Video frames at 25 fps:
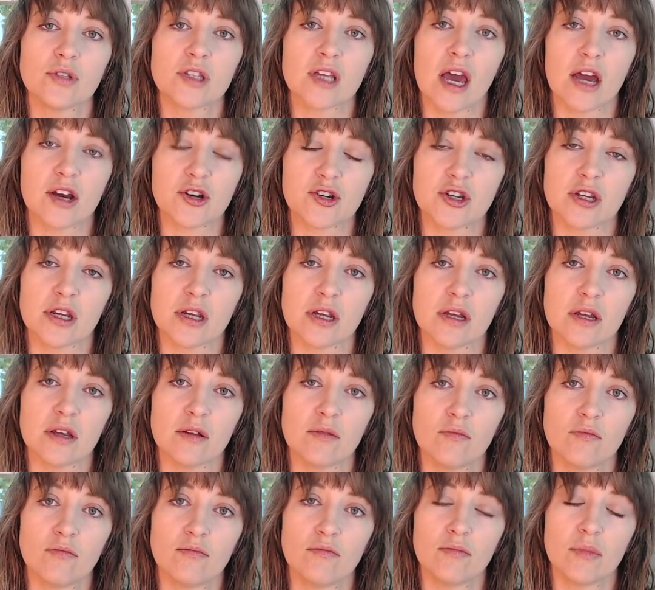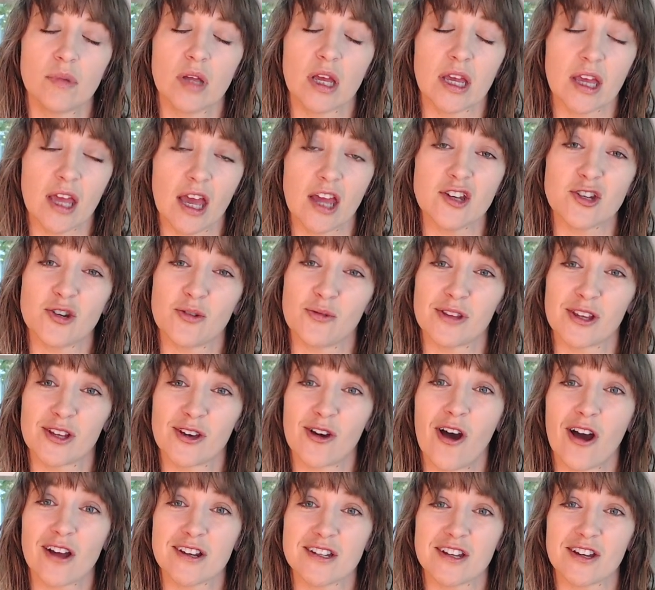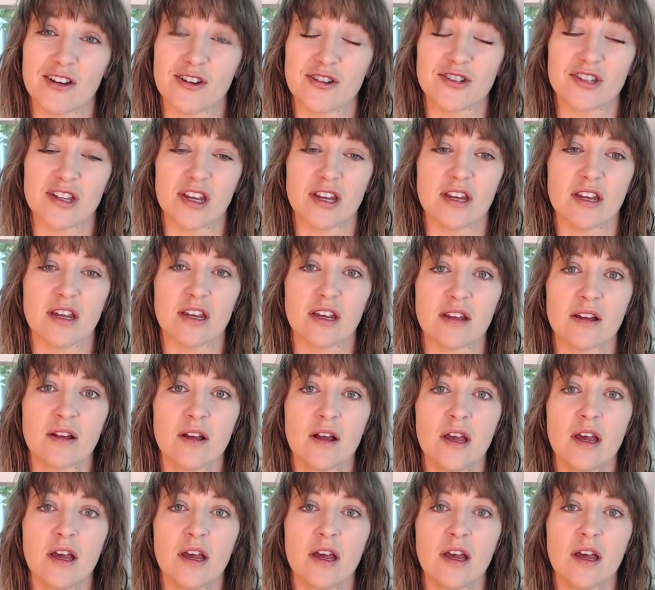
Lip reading: actually engaging with the content you're sending,